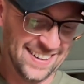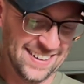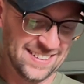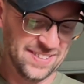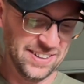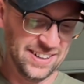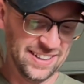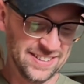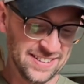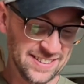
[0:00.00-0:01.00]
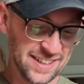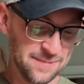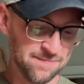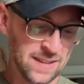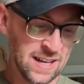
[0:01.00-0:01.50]
That's not very nice to say.
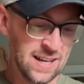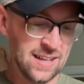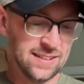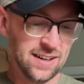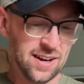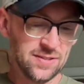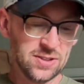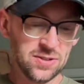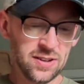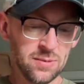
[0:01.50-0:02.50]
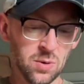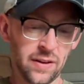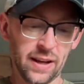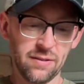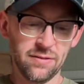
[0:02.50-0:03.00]
They are often treated
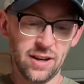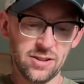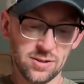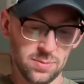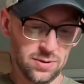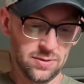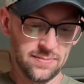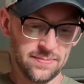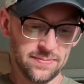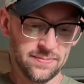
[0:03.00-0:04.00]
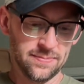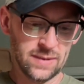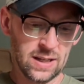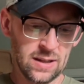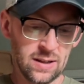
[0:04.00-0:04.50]
more like a vegetable
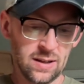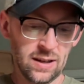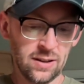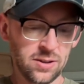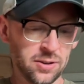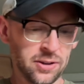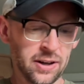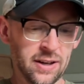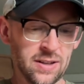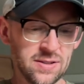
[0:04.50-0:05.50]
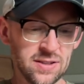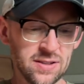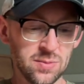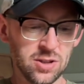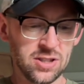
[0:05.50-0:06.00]
in culinary
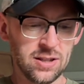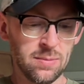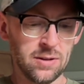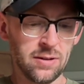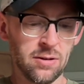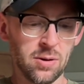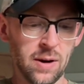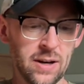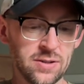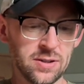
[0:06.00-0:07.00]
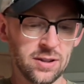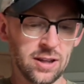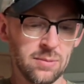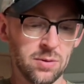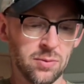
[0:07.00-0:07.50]
uses, which typically requires
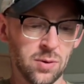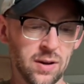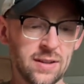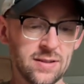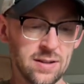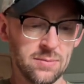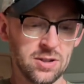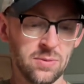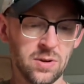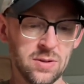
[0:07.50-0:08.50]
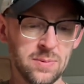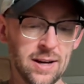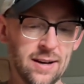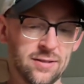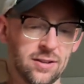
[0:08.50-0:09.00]
cooking before consumption, whereas
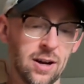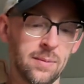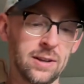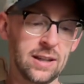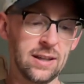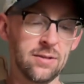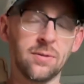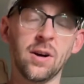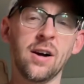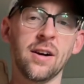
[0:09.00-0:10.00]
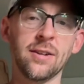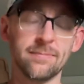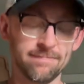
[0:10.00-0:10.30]
bananas are commonly eaten raw.